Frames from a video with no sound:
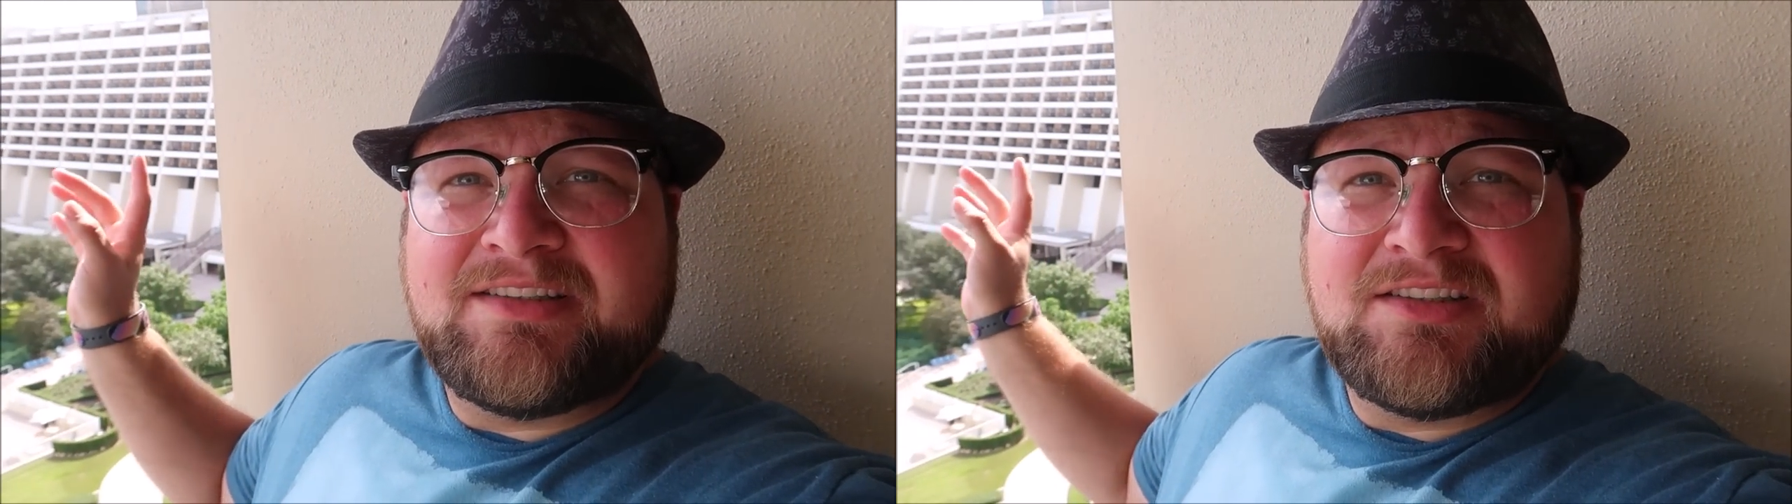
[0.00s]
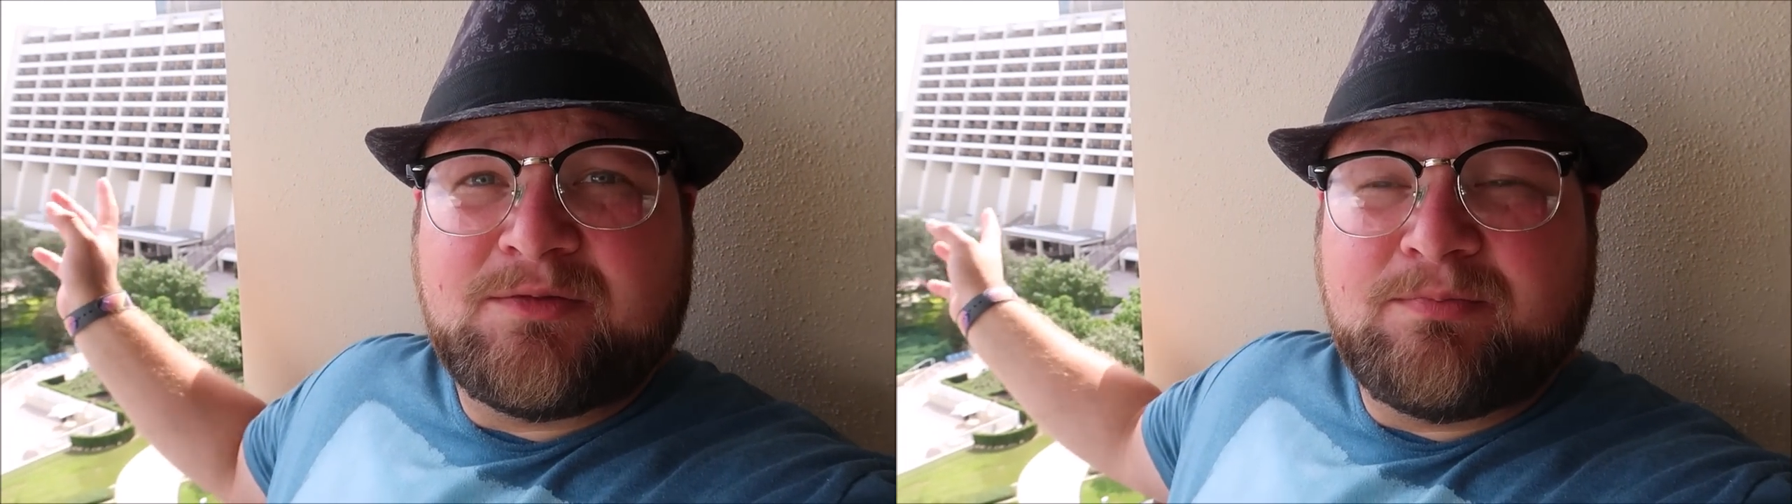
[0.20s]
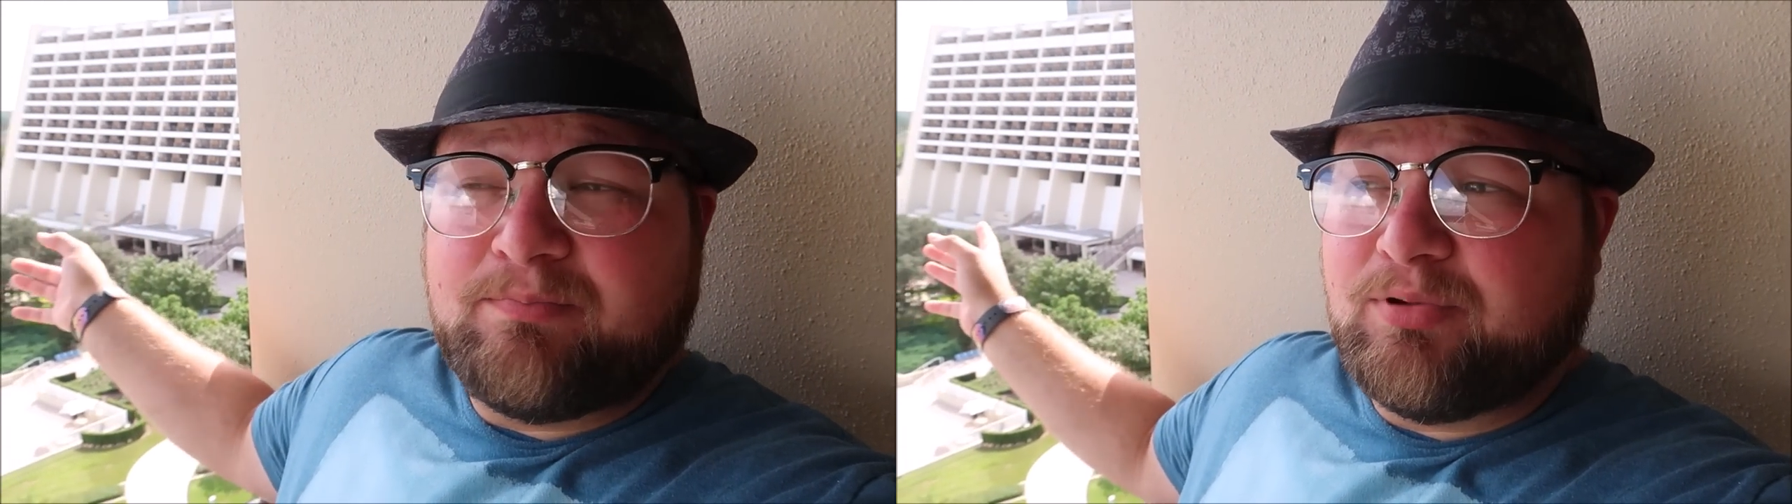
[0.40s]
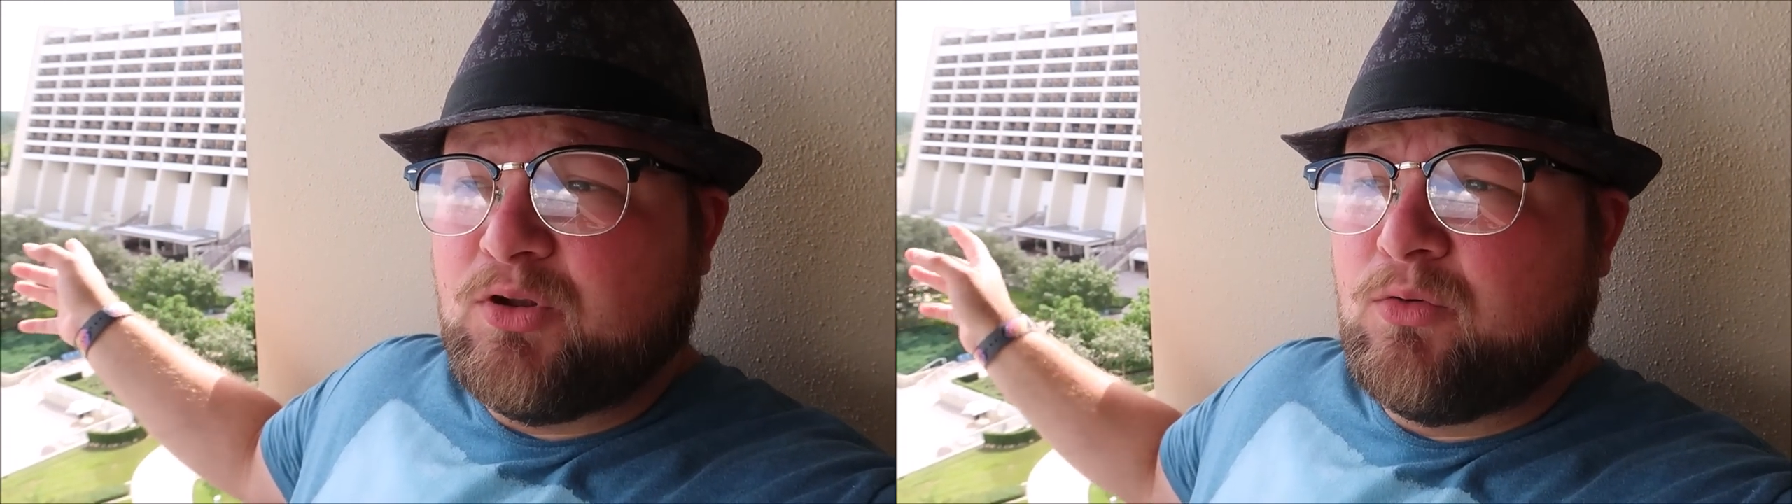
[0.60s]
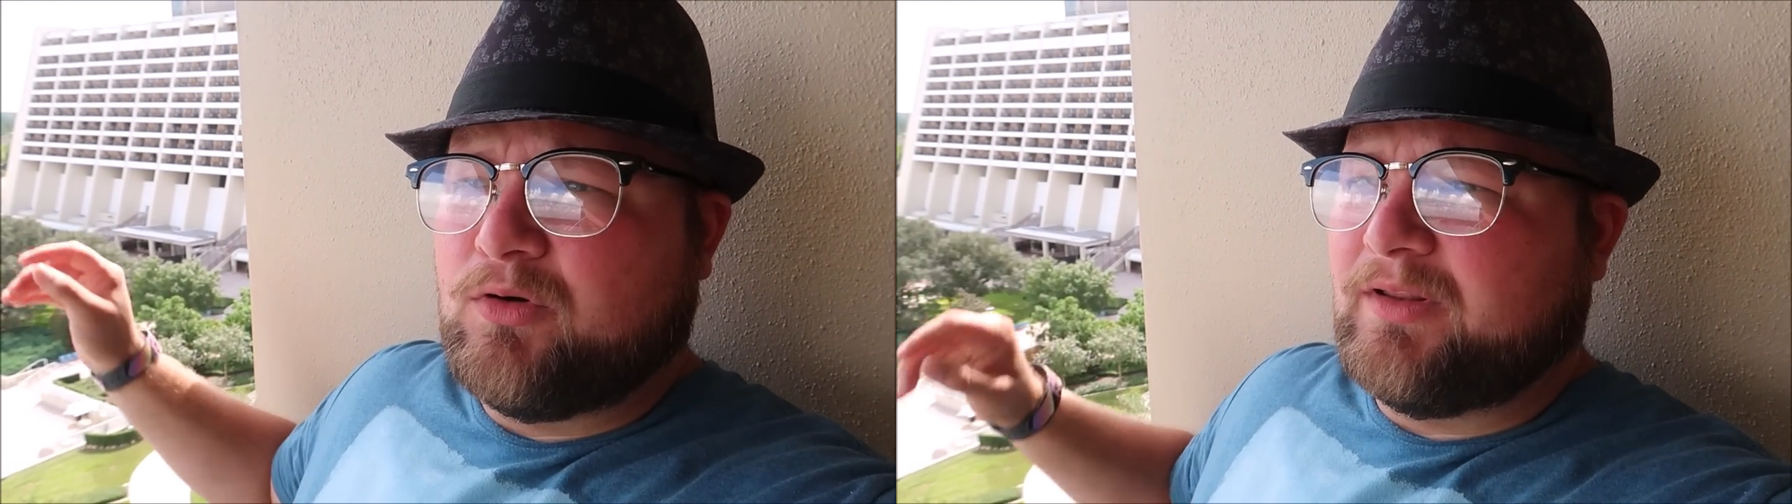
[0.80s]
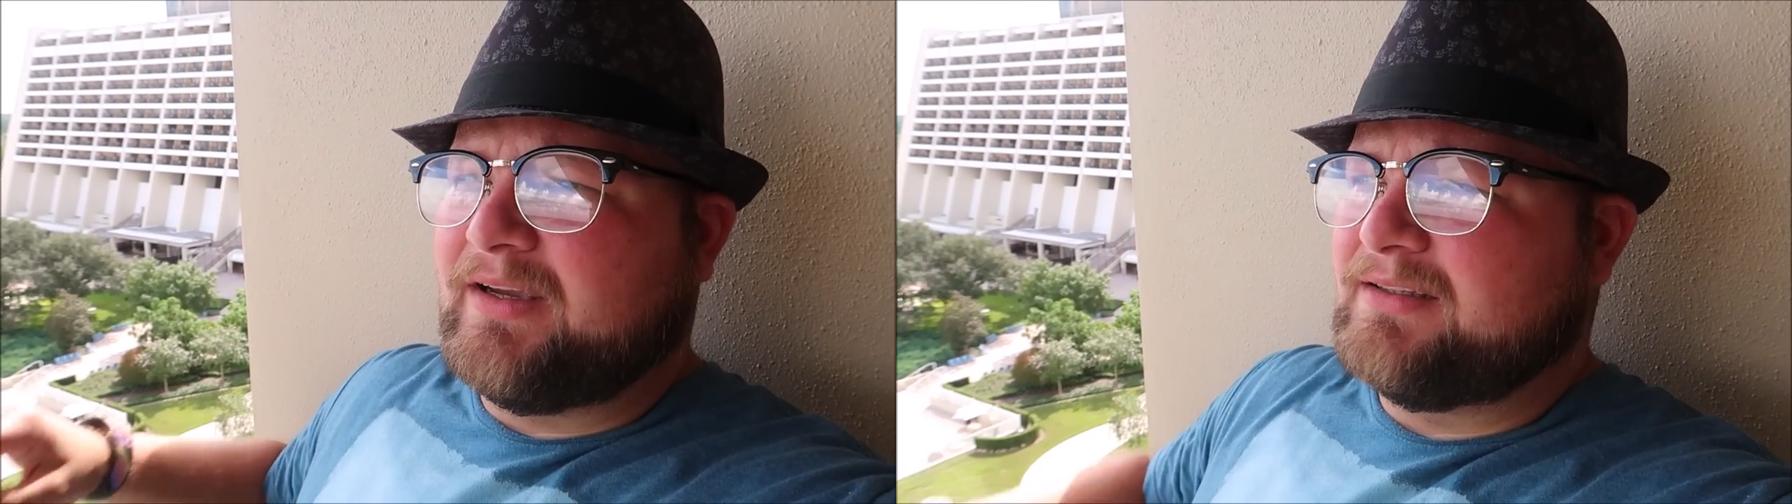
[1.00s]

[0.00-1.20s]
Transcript: explore the